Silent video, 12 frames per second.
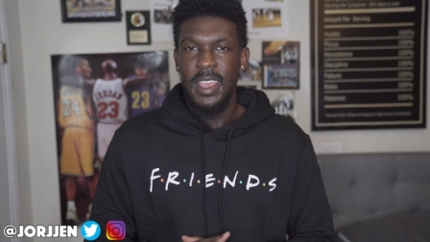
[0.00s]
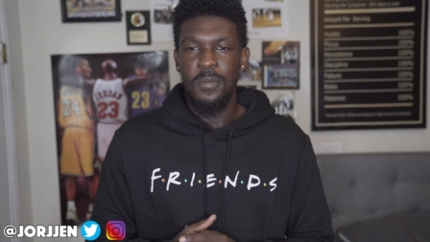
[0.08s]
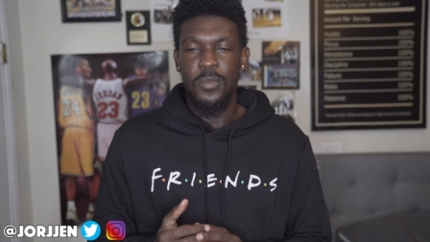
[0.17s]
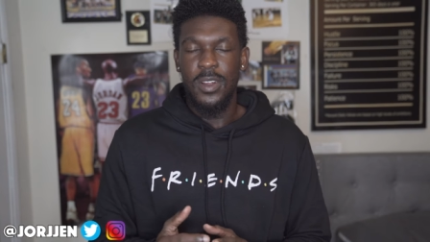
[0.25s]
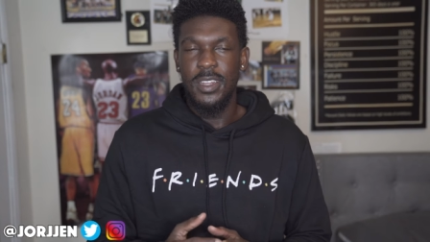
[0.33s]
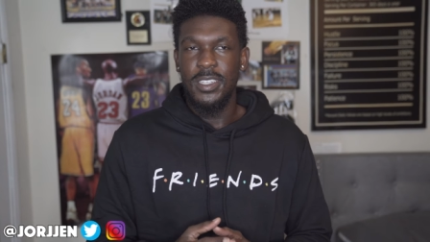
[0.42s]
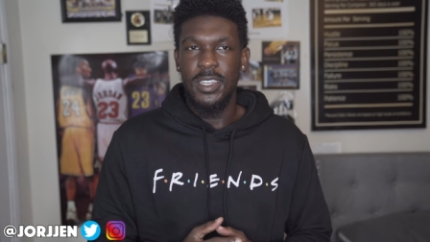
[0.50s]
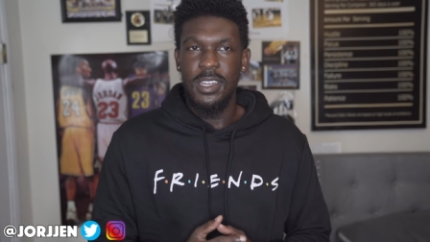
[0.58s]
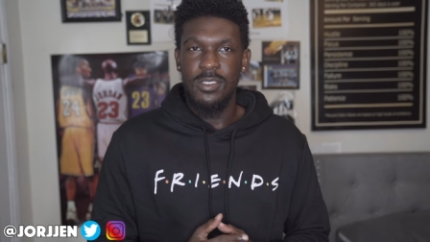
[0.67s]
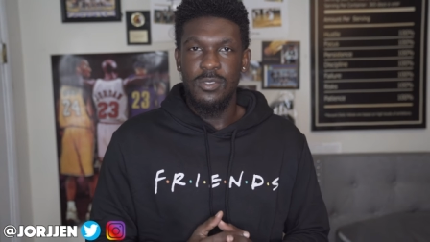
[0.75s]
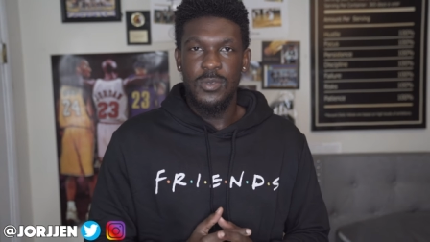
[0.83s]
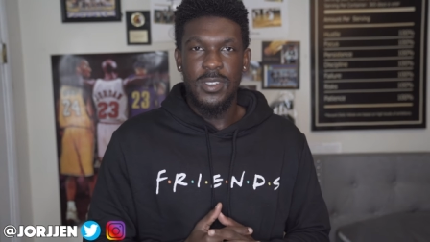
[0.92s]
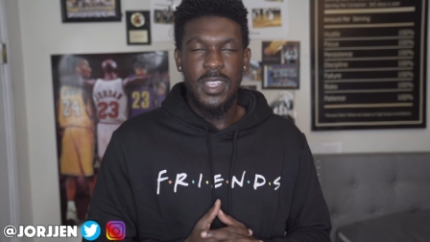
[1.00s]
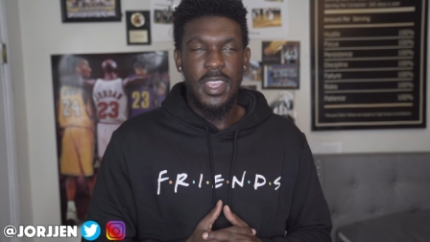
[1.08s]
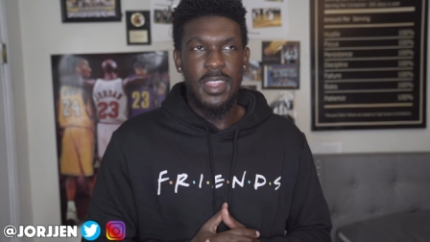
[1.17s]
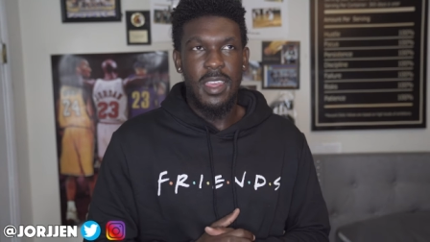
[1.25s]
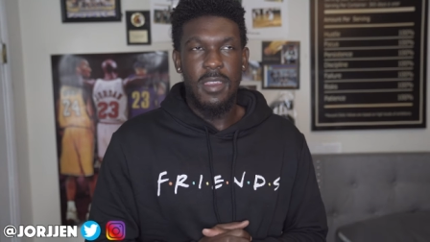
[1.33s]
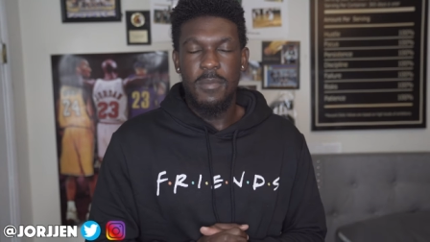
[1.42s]
And Brandon Jennings was
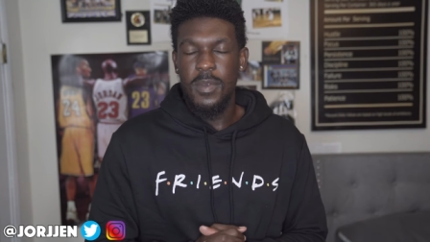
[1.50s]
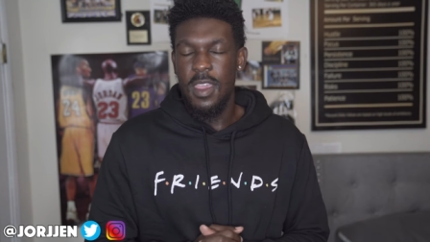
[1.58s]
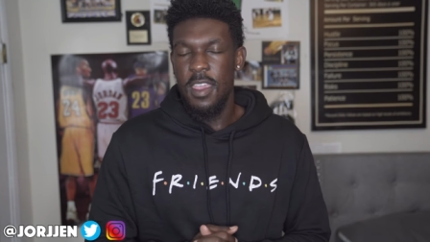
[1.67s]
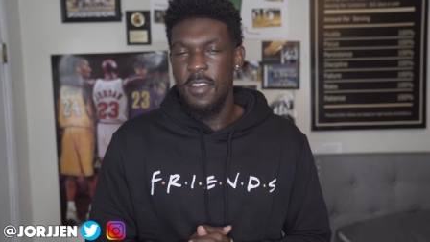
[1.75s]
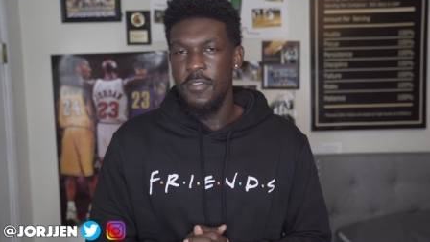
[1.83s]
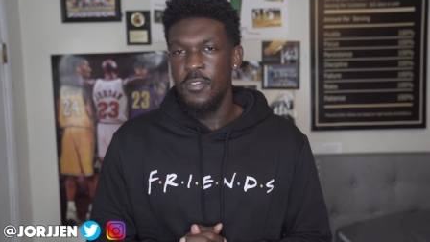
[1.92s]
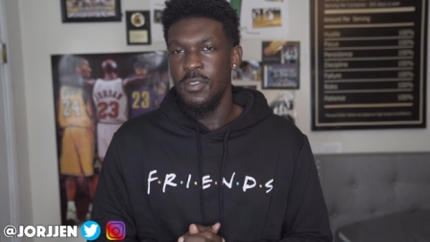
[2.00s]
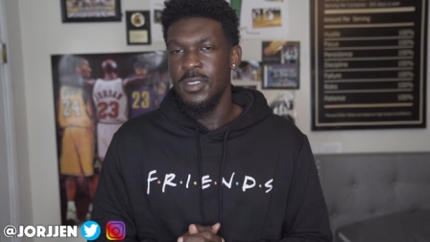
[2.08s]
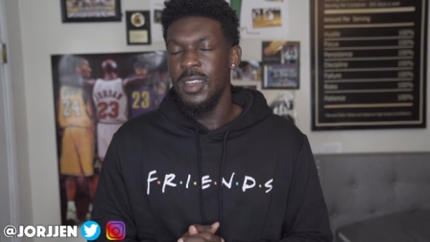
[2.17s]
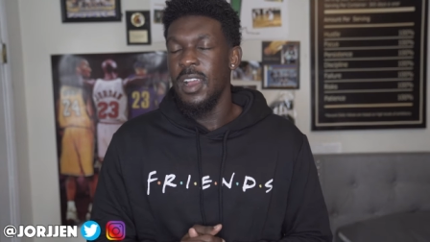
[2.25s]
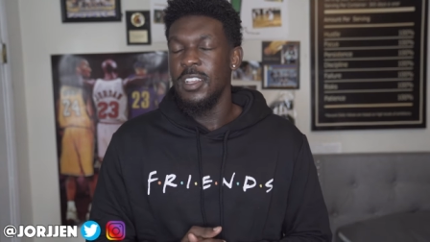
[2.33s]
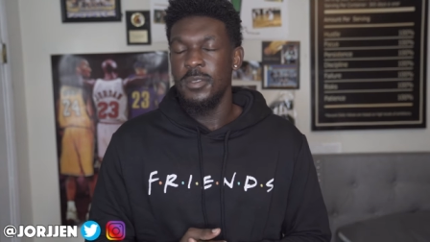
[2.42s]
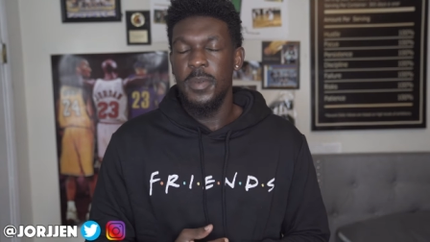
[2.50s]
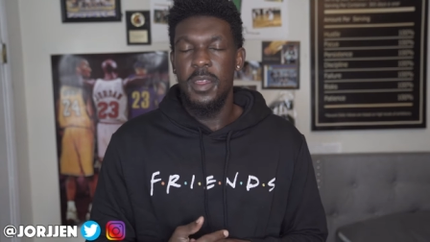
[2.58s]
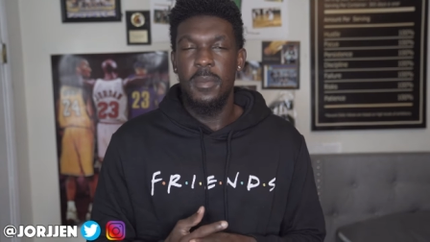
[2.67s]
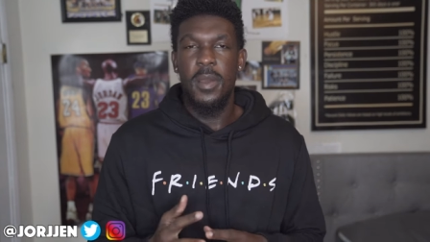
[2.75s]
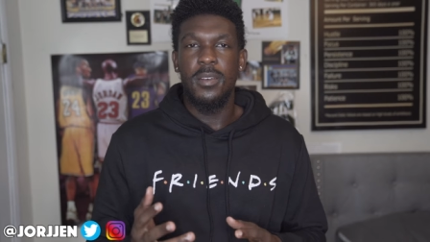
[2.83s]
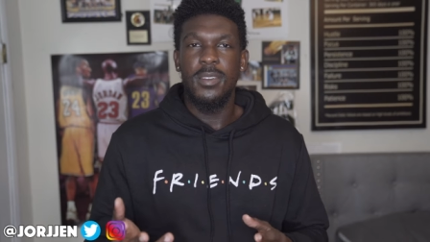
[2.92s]
in the NBA for a time
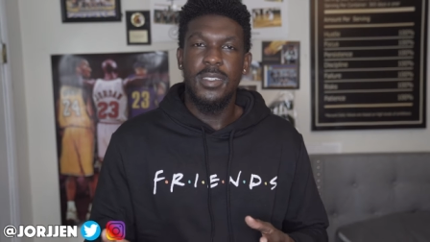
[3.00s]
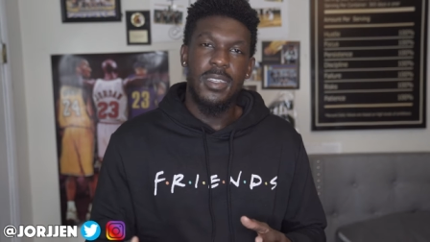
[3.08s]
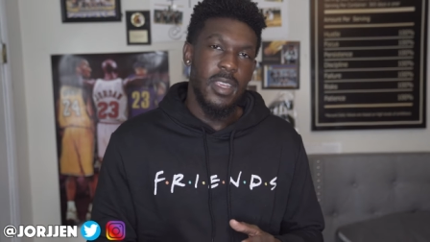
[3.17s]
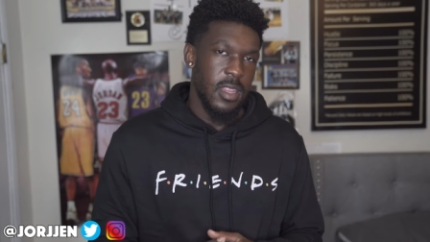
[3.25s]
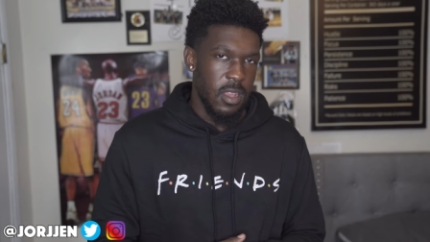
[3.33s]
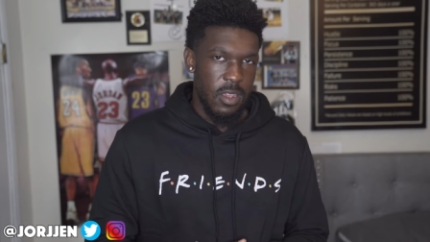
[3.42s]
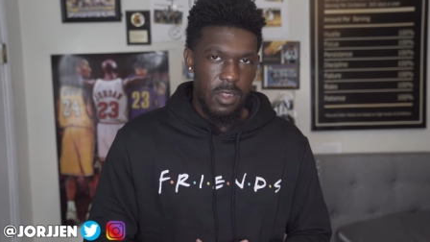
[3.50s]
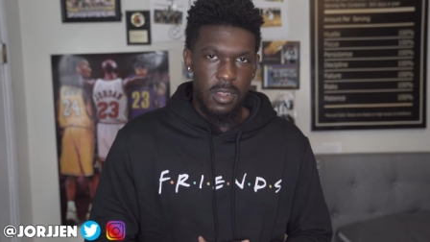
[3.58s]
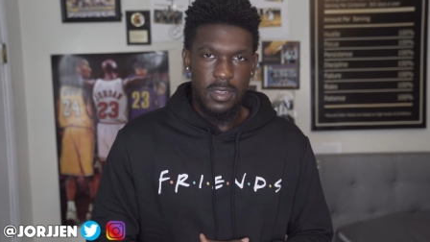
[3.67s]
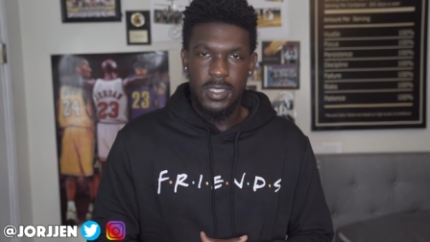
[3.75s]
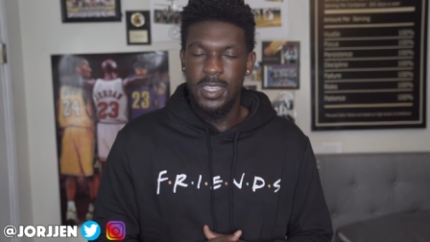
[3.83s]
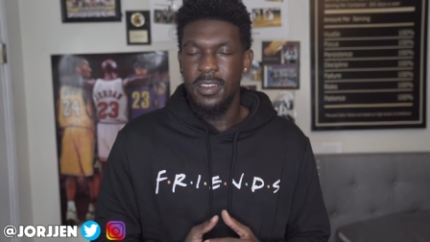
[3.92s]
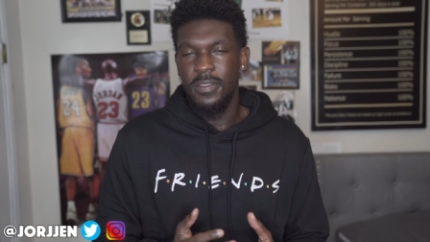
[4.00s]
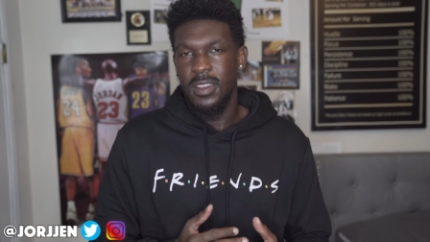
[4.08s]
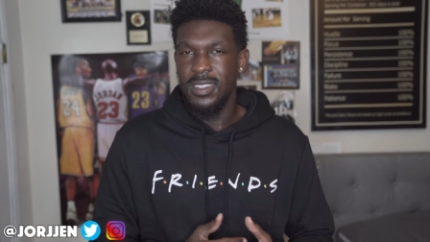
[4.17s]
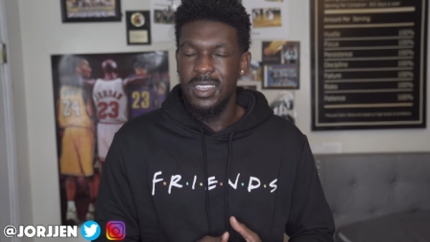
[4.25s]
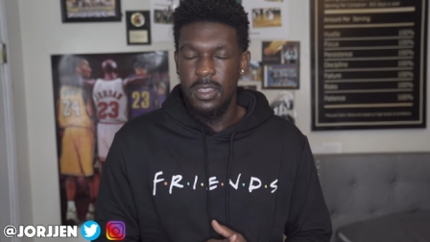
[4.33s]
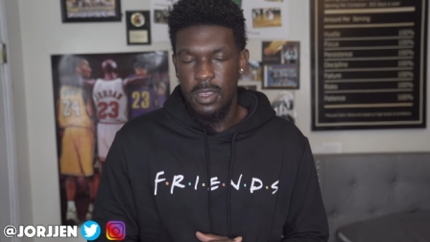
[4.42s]
span about 10 years, 10 to
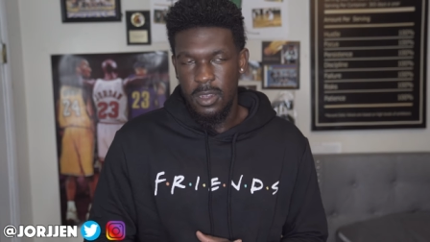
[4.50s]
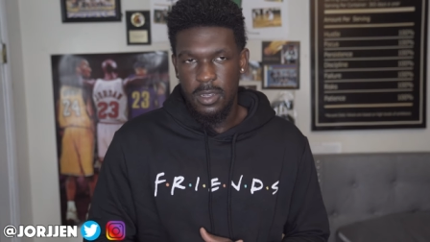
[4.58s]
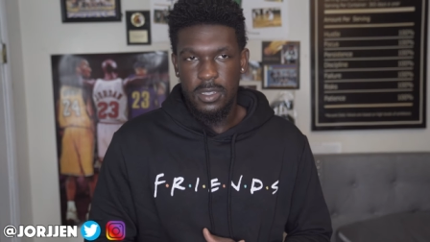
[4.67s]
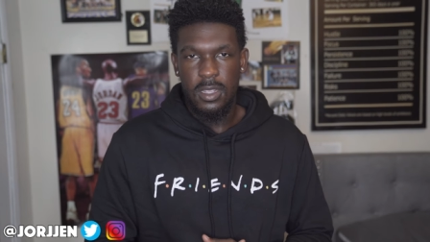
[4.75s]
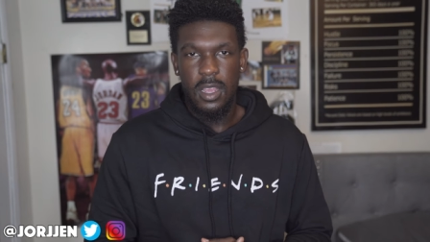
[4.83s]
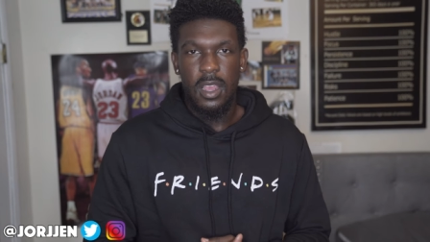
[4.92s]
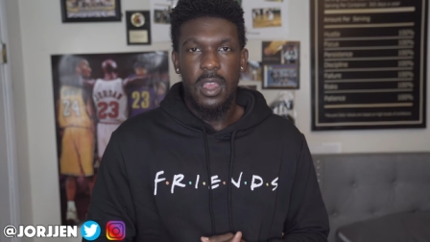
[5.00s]
15 years.